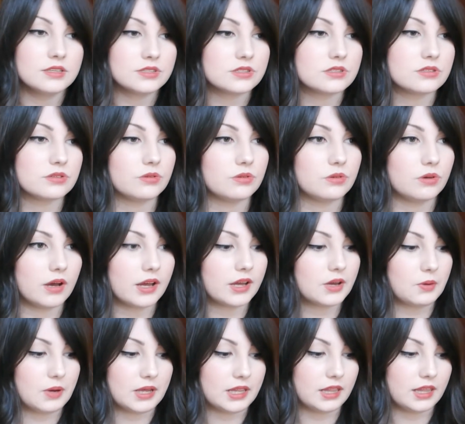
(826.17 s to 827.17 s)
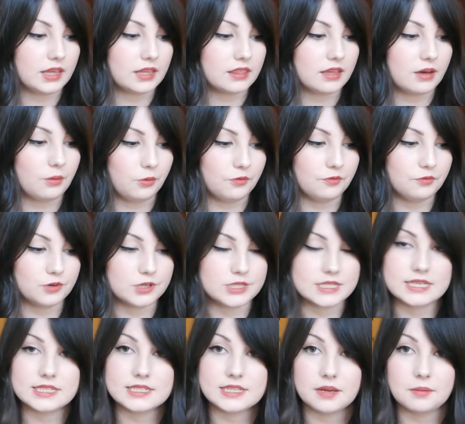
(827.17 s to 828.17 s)
so I quite like that one for
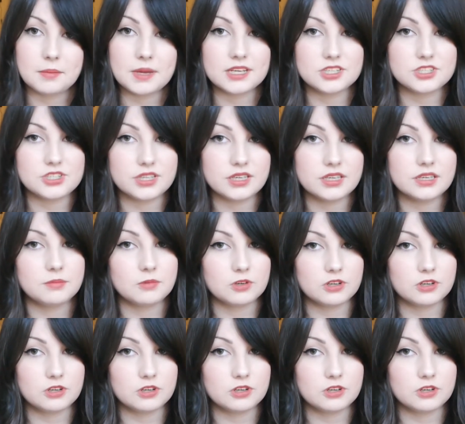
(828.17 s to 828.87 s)
daytime actually.